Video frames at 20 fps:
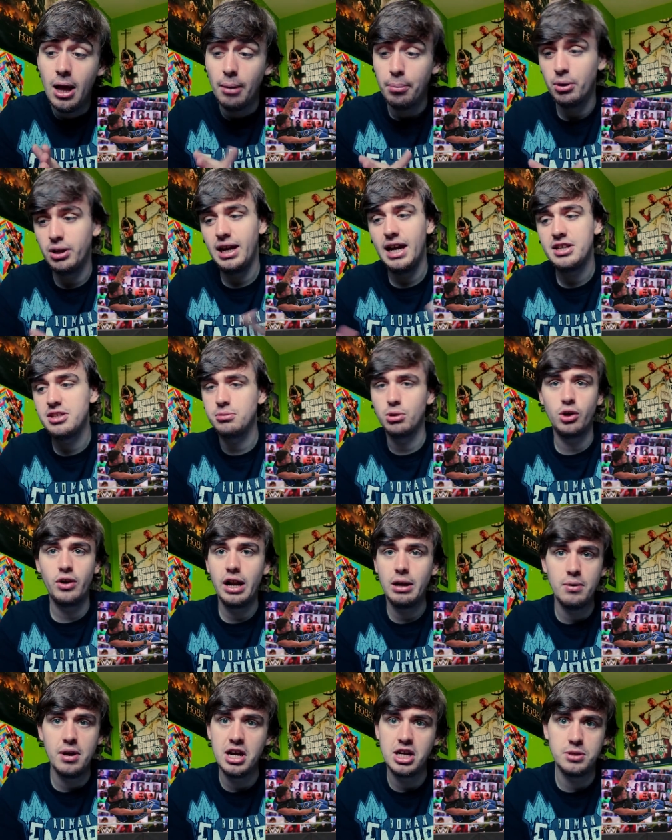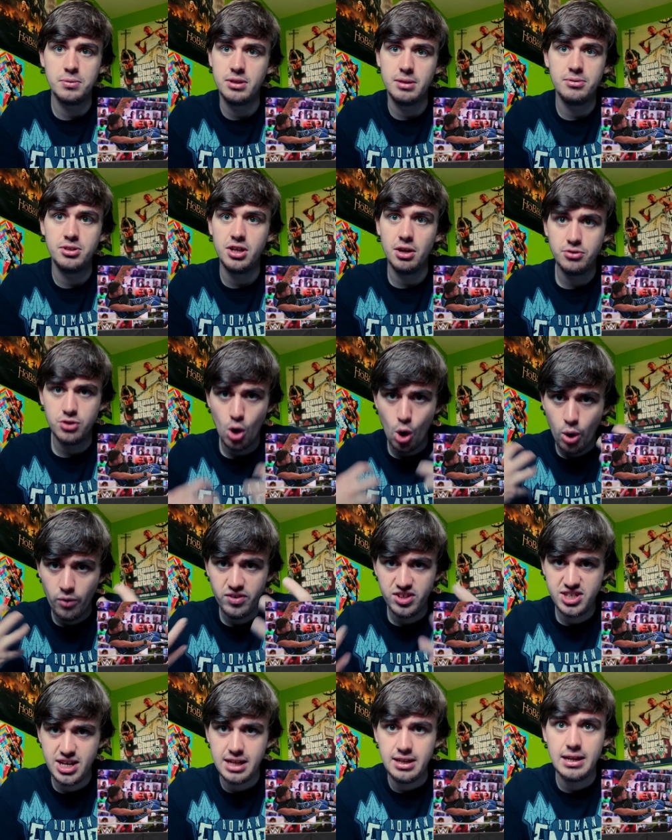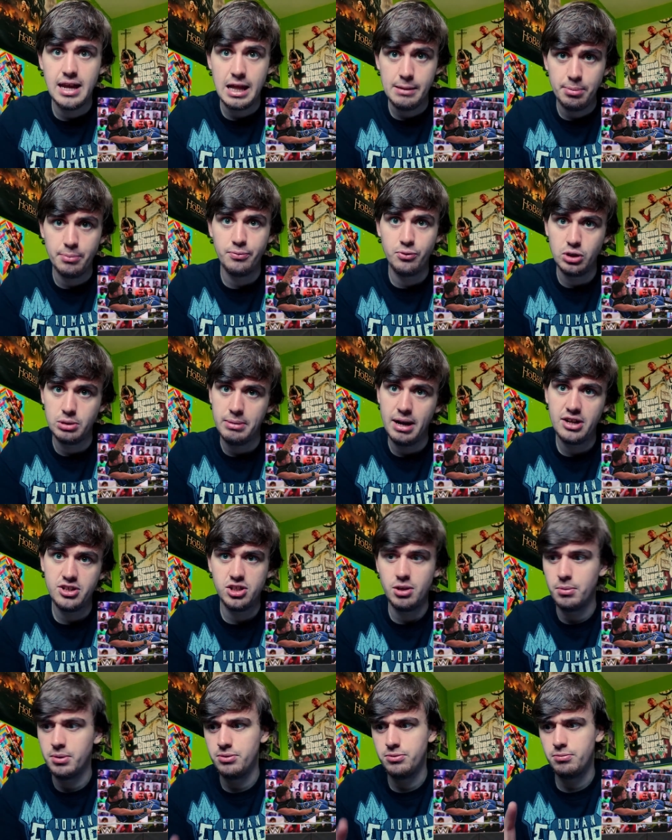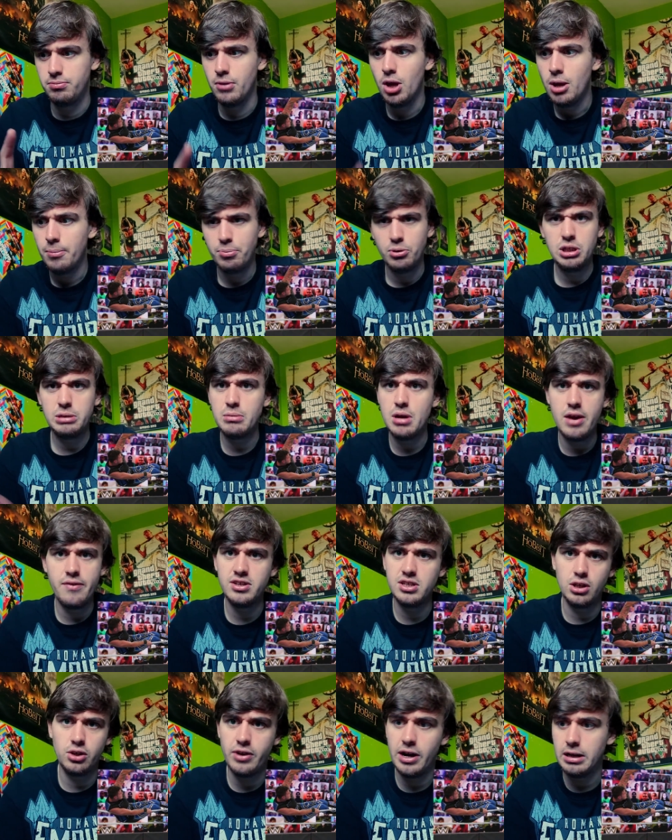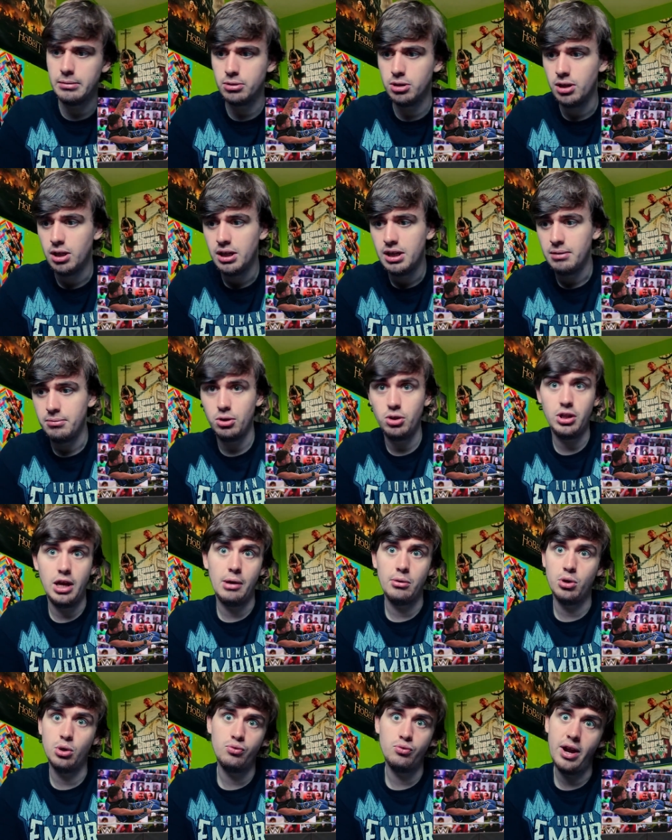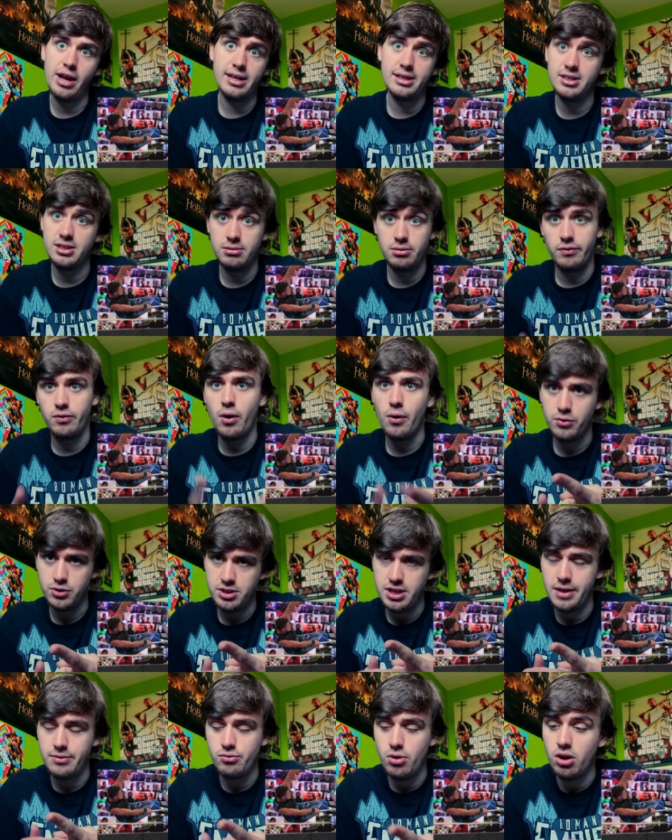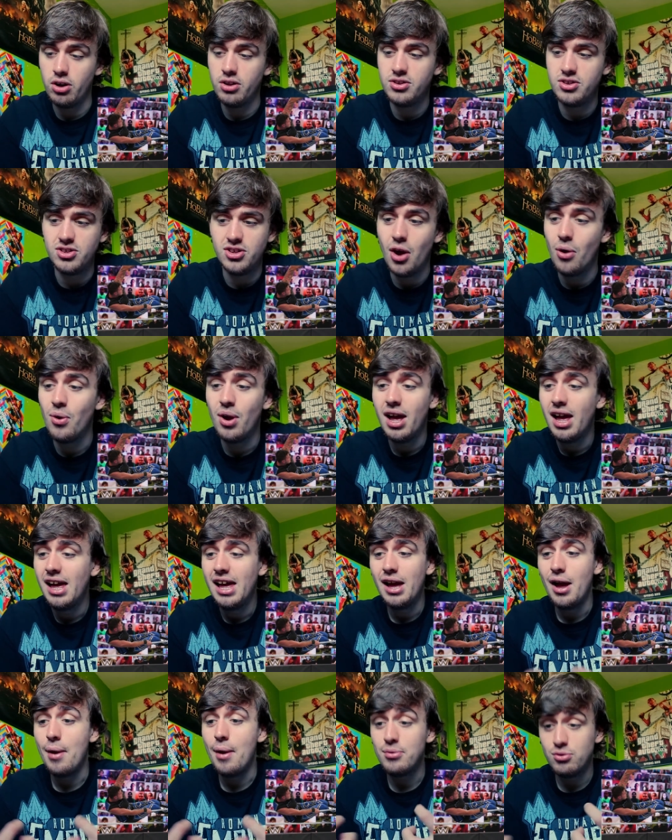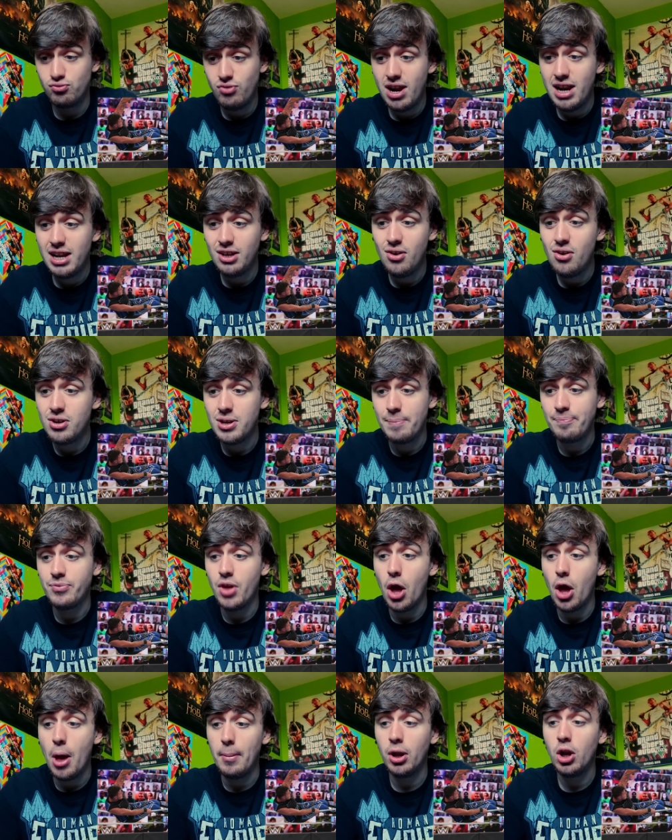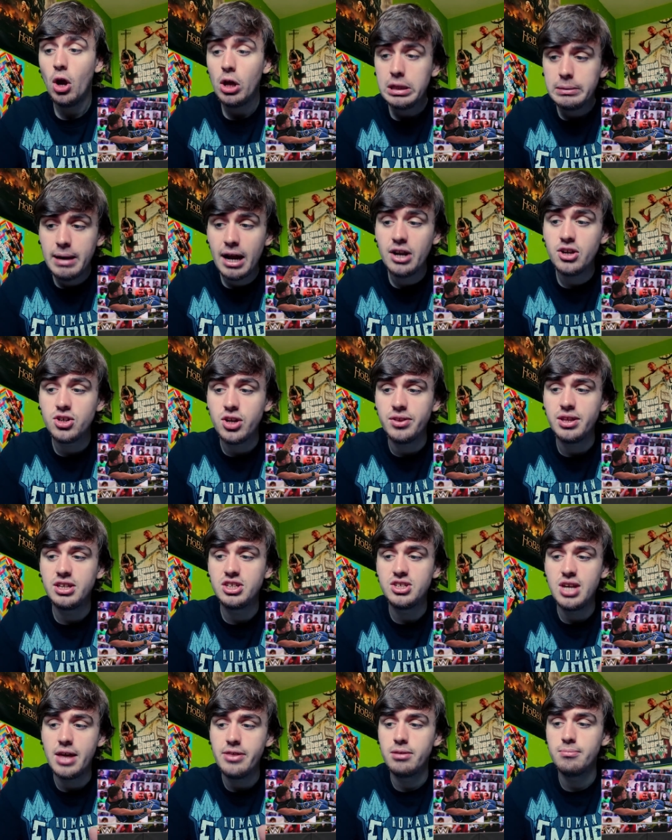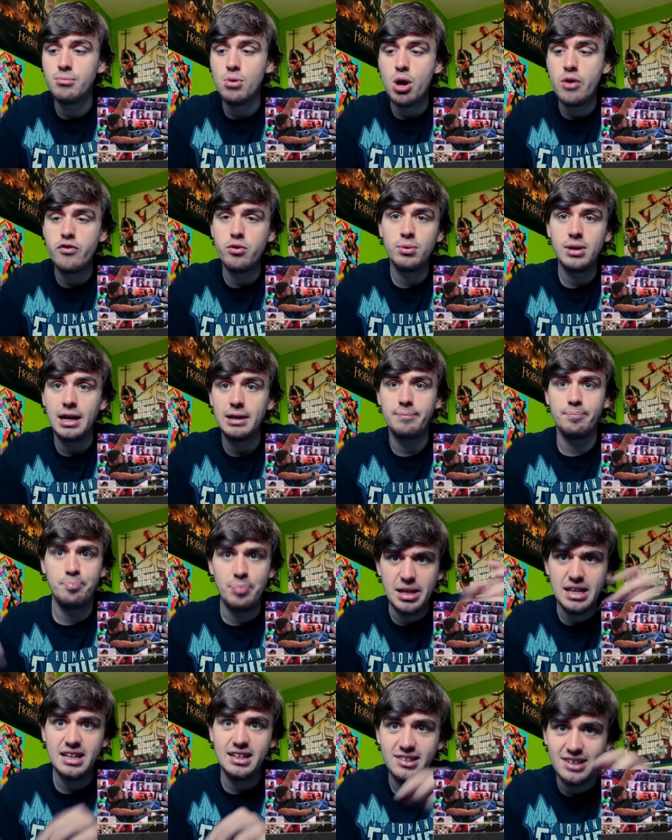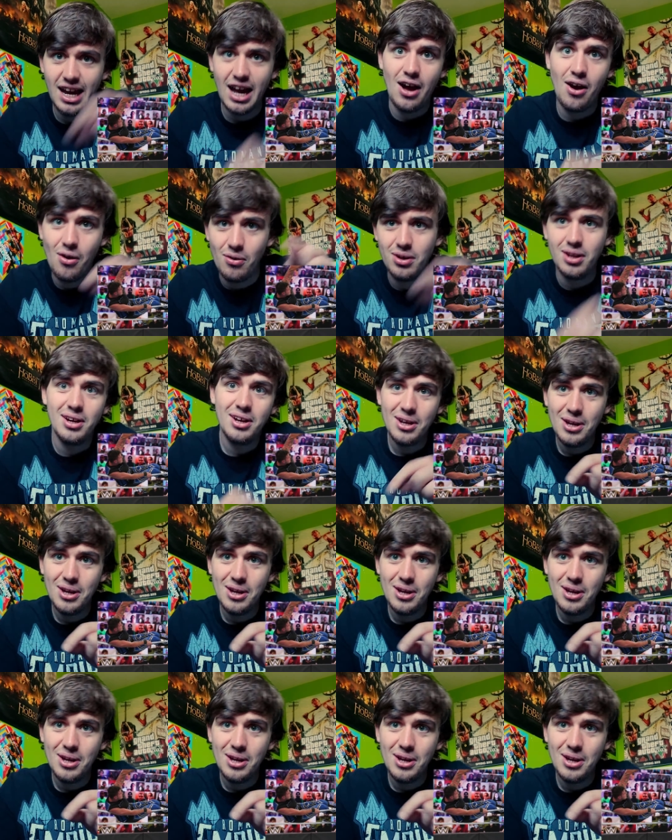But he had some great workers with him to oversell and help him through the match. With Buddy Murphy's incredible. We all know how good Rey is, and of course Seth Rollins. So it was really good. A lot of the match, I think Seth and Murphy were like beating down